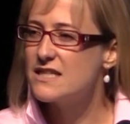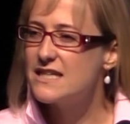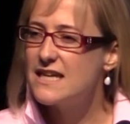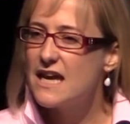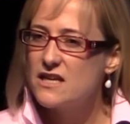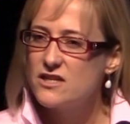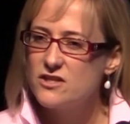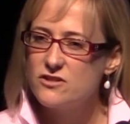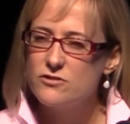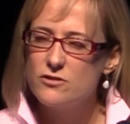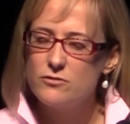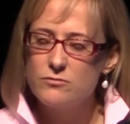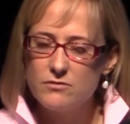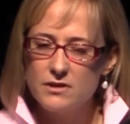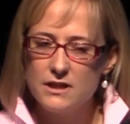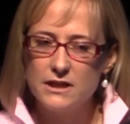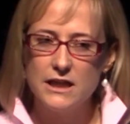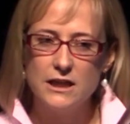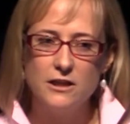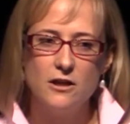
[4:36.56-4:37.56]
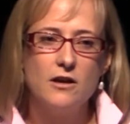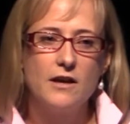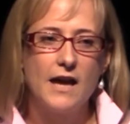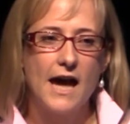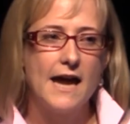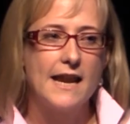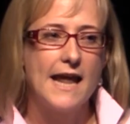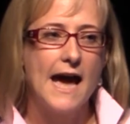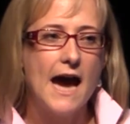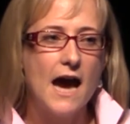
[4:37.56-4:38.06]
to get you to really look
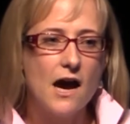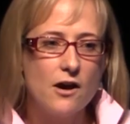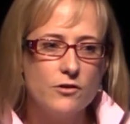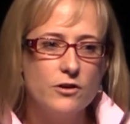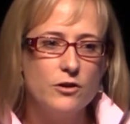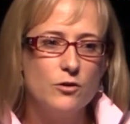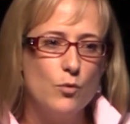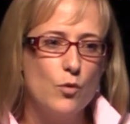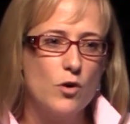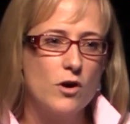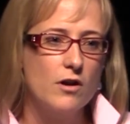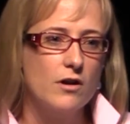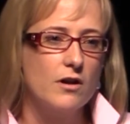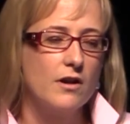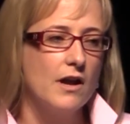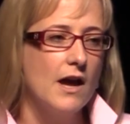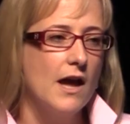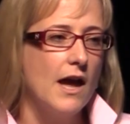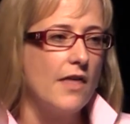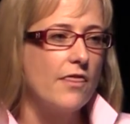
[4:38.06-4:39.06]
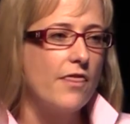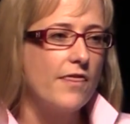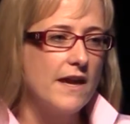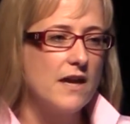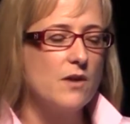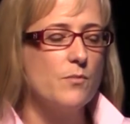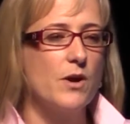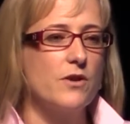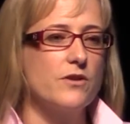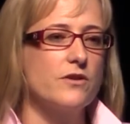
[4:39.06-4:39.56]
at how you work and
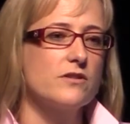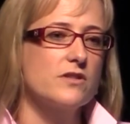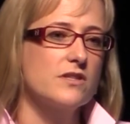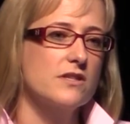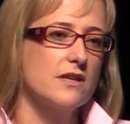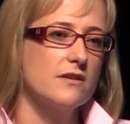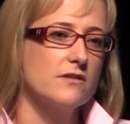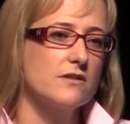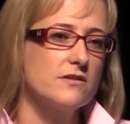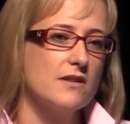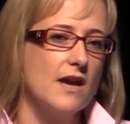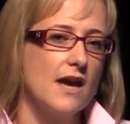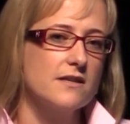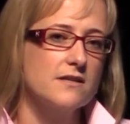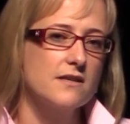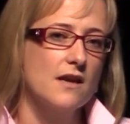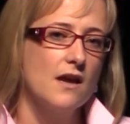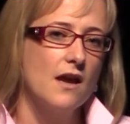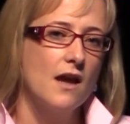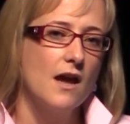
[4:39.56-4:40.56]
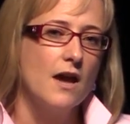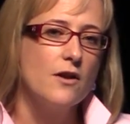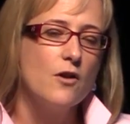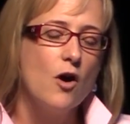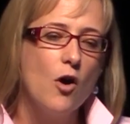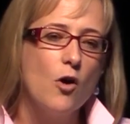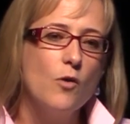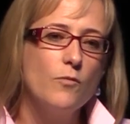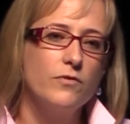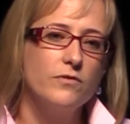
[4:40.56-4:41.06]
think about your skill sets and
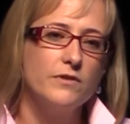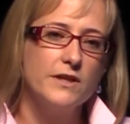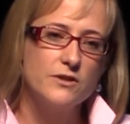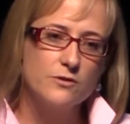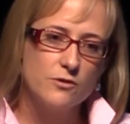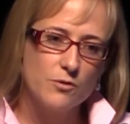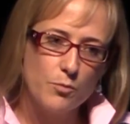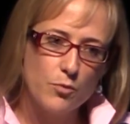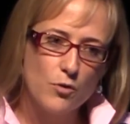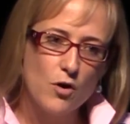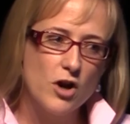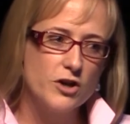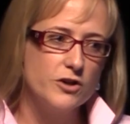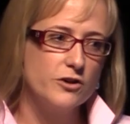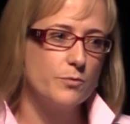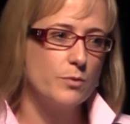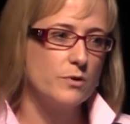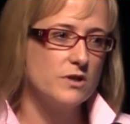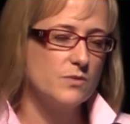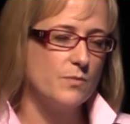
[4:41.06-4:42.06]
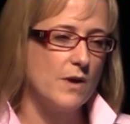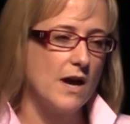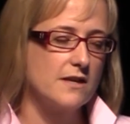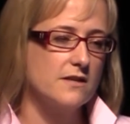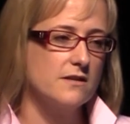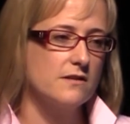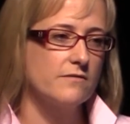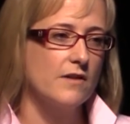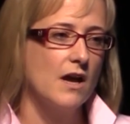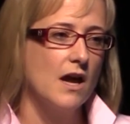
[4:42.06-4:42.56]
hopefully sort of broaden your
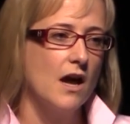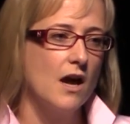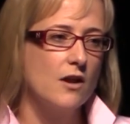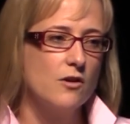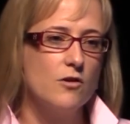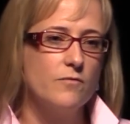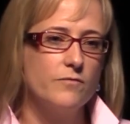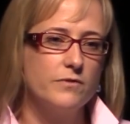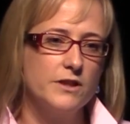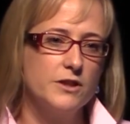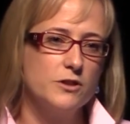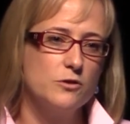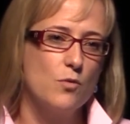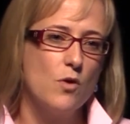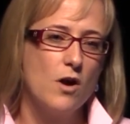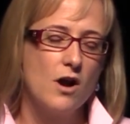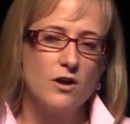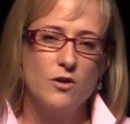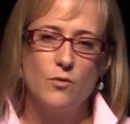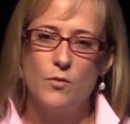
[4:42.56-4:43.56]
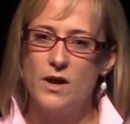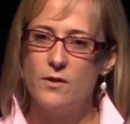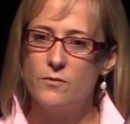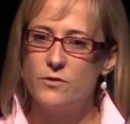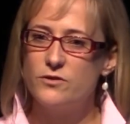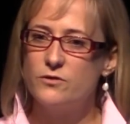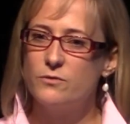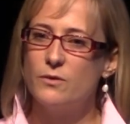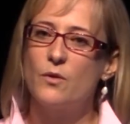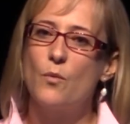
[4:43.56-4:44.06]
perspective, and hopefully you'll walk away
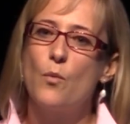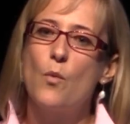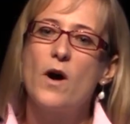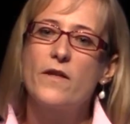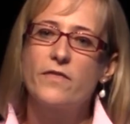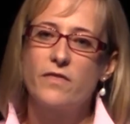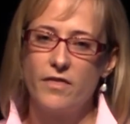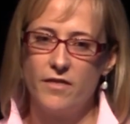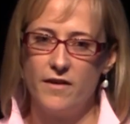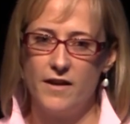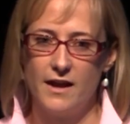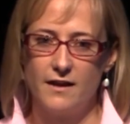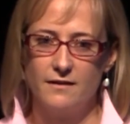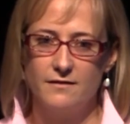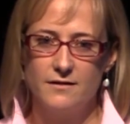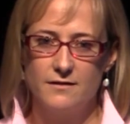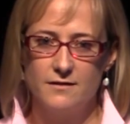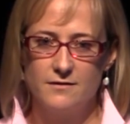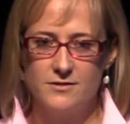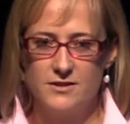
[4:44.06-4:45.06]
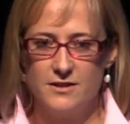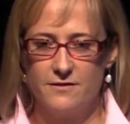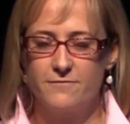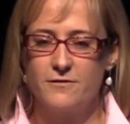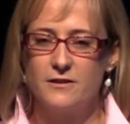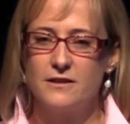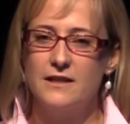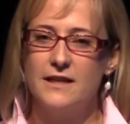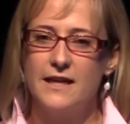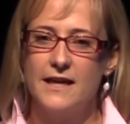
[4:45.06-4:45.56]
with doing one thing
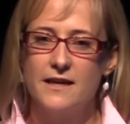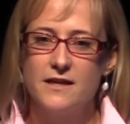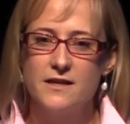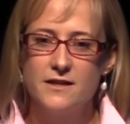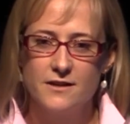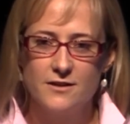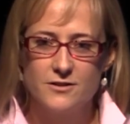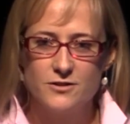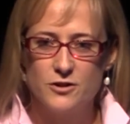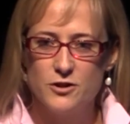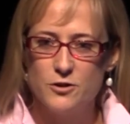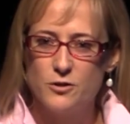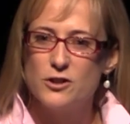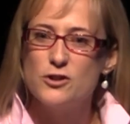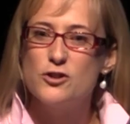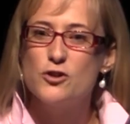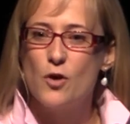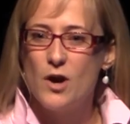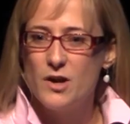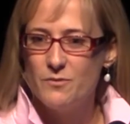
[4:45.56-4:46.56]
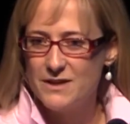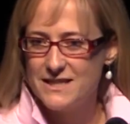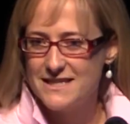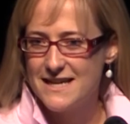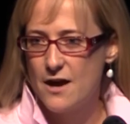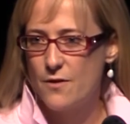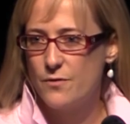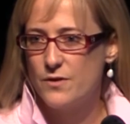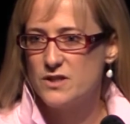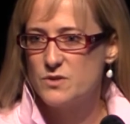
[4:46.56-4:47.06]
differently so you can join me
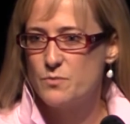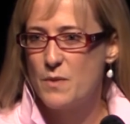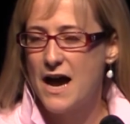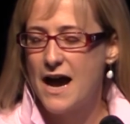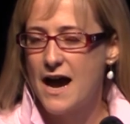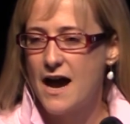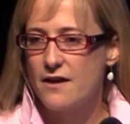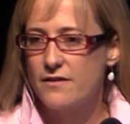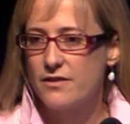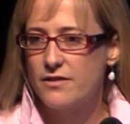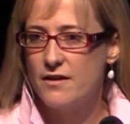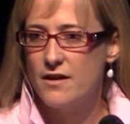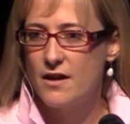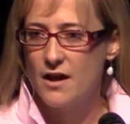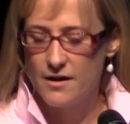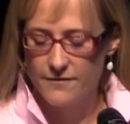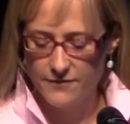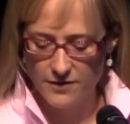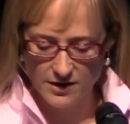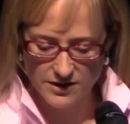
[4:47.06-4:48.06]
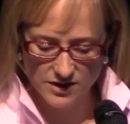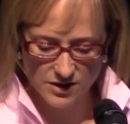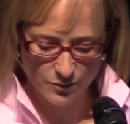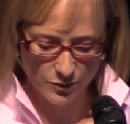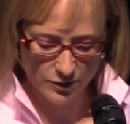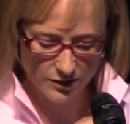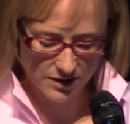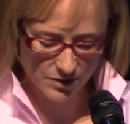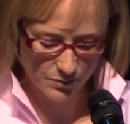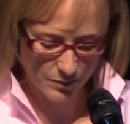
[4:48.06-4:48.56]
down this path of
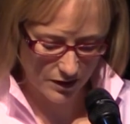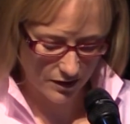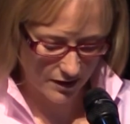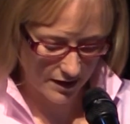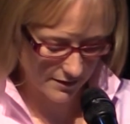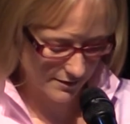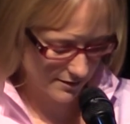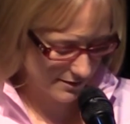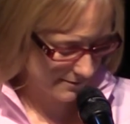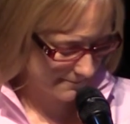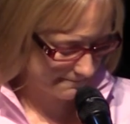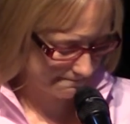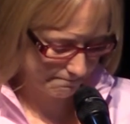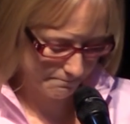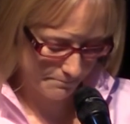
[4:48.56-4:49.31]
customer experience.